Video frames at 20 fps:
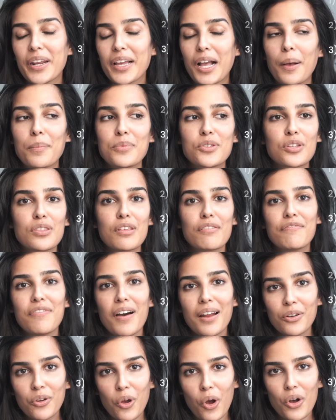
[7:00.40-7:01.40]
it comes to the
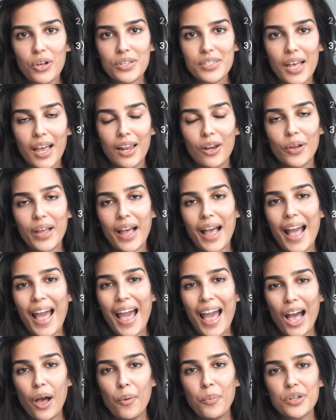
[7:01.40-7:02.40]
fun costs, I look at
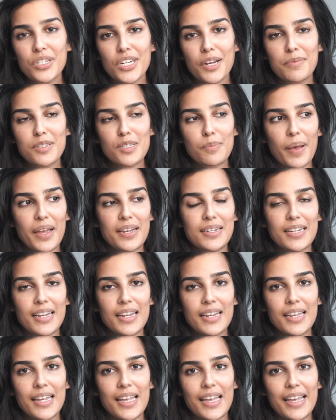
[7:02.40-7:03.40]
how much I'm
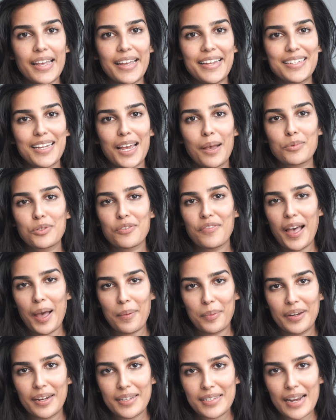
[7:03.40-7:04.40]
spending in terms of
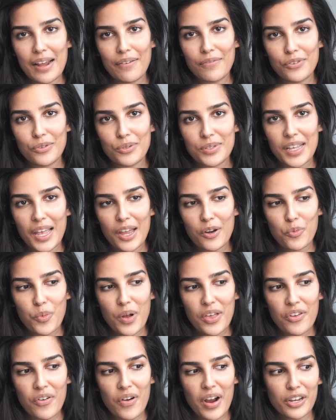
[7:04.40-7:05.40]
happiness levels and
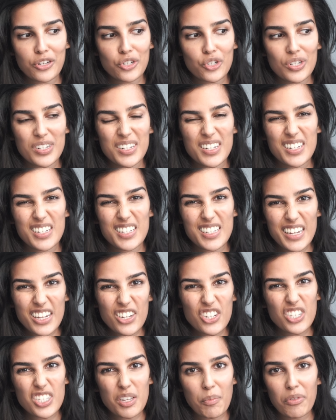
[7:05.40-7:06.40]
whether I should
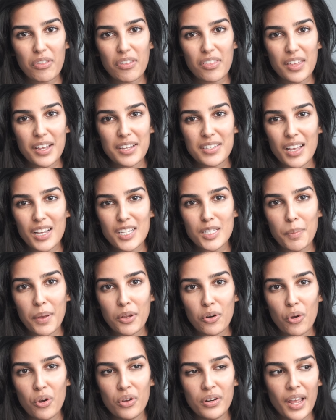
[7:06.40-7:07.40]
ditch some of the things I
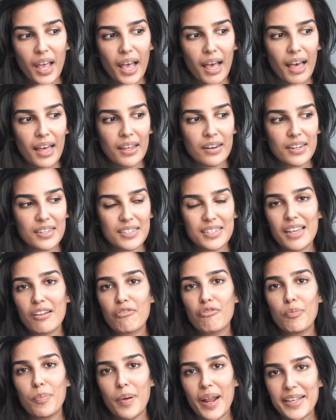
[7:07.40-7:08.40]
spent on and instead
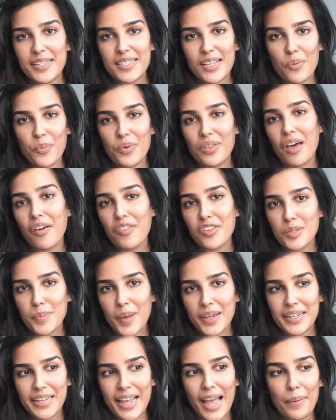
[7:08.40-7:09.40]
replace it with other
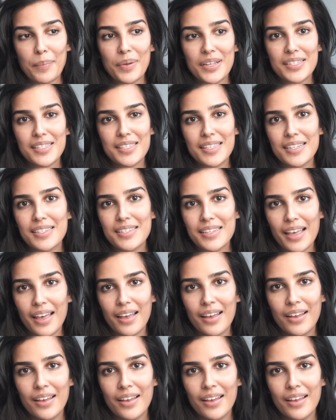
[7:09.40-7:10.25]
spending habits this year.